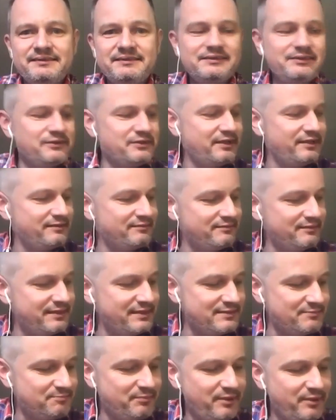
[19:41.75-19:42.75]
Because
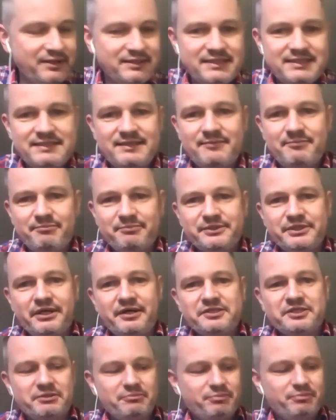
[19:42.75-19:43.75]
it's plugged into the
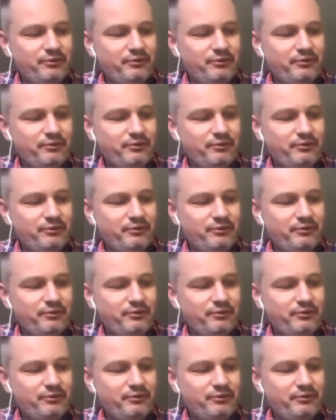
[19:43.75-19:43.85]
charger.